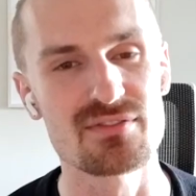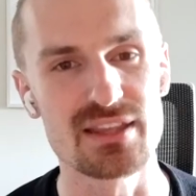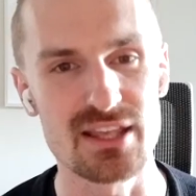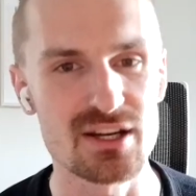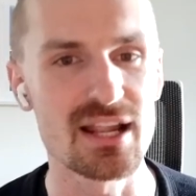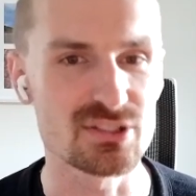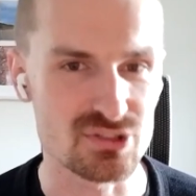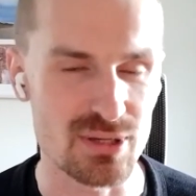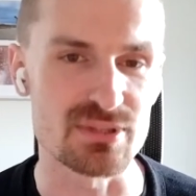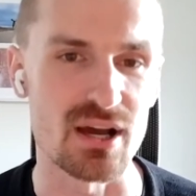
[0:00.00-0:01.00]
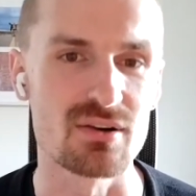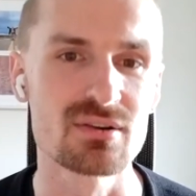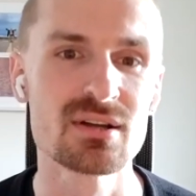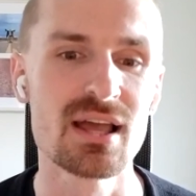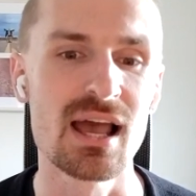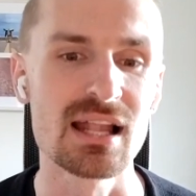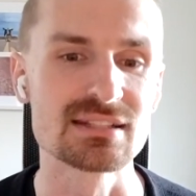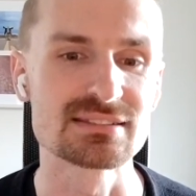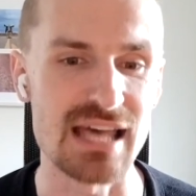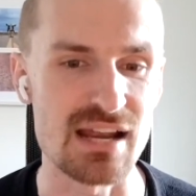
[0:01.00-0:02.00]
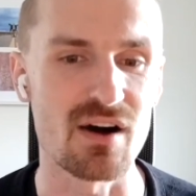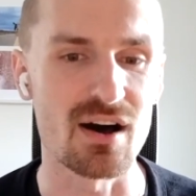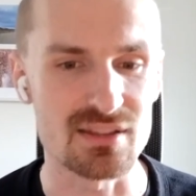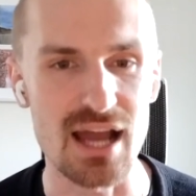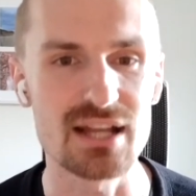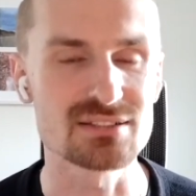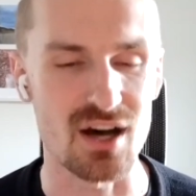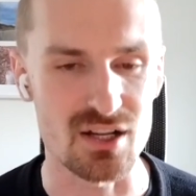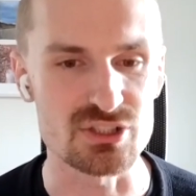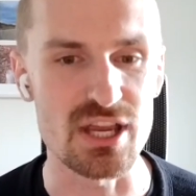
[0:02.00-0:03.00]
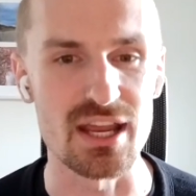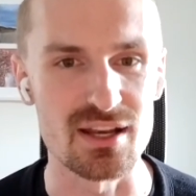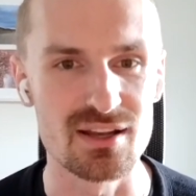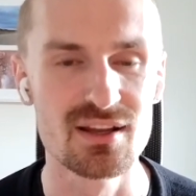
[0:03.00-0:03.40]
the internet, it's crypto. And instead of online, it's on chain.